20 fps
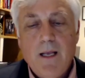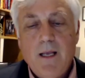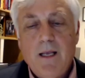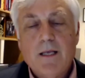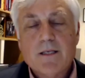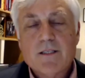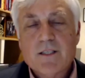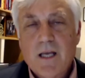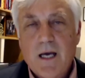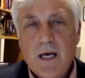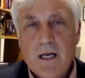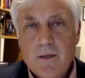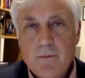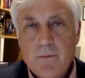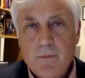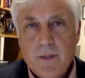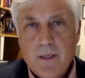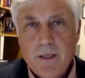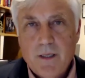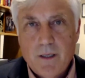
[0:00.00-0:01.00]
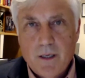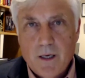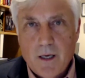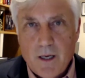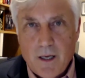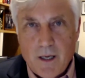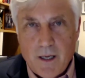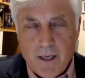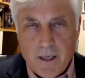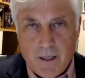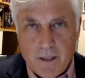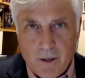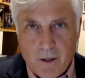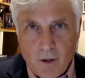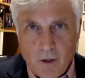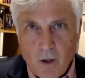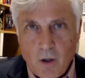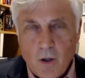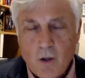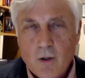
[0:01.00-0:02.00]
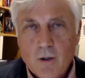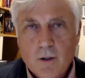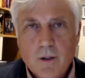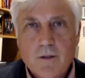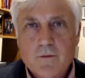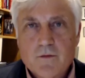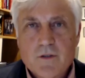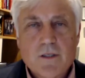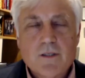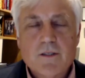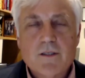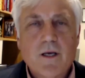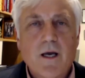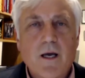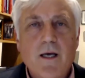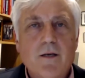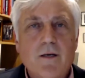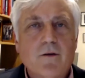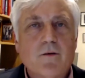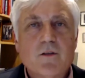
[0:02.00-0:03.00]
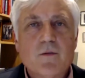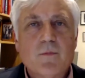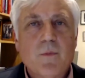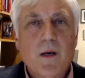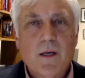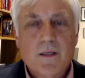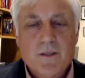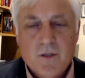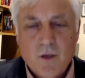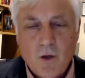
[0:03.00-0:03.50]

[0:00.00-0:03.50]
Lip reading: it's got to be a whole of society response,